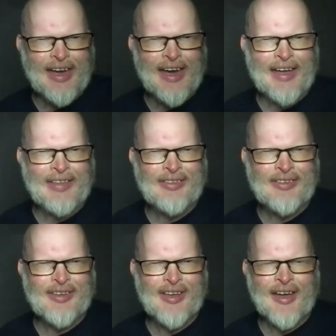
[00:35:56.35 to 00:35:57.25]
And,
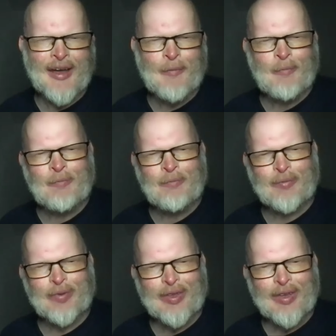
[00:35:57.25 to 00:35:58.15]
um,
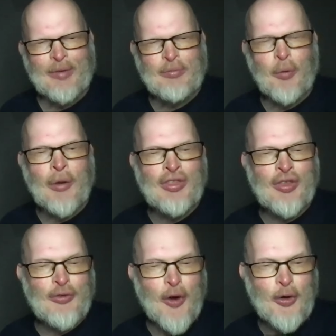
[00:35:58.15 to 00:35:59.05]
but when the
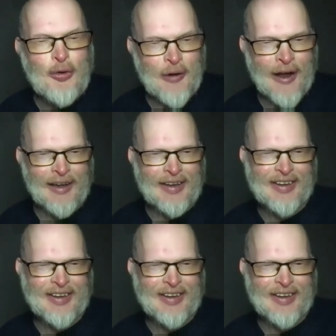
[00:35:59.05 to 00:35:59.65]
phone rang,